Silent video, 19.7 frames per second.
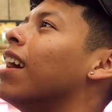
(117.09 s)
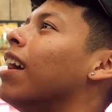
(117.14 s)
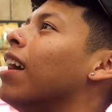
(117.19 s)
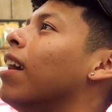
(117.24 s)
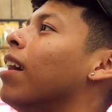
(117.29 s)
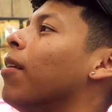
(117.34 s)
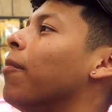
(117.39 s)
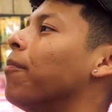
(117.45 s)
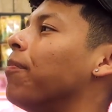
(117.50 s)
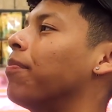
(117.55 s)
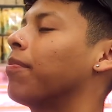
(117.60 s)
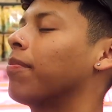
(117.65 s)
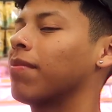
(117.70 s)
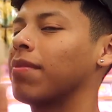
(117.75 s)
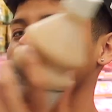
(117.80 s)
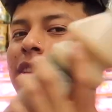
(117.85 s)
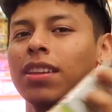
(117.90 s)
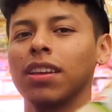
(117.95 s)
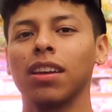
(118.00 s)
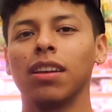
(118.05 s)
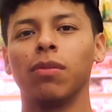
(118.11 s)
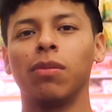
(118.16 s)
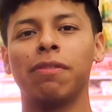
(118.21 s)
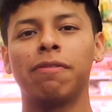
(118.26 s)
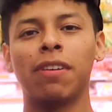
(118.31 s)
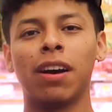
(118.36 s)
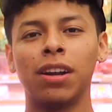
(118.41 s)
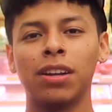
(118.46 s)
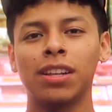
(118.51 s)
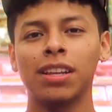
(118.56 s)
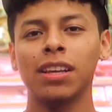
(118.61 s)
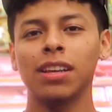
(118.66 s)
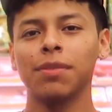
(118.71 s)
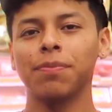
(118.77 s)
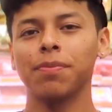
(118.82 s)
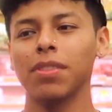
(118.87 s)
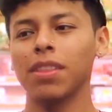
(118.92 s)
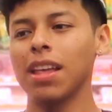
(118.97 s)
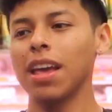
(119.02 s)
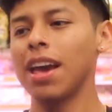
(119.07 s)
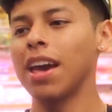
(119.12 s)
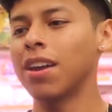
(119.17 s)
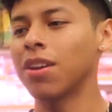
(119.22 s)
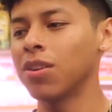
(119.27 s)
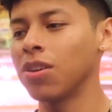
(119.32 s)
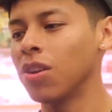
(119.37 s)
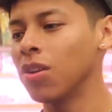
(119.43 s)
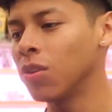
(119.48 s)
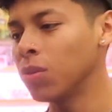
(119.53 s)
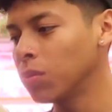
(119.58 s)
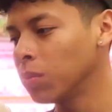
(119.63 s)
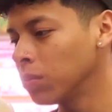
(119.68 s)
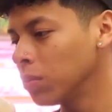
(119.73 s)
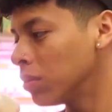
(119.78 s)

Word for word: Um, found it. I don't know.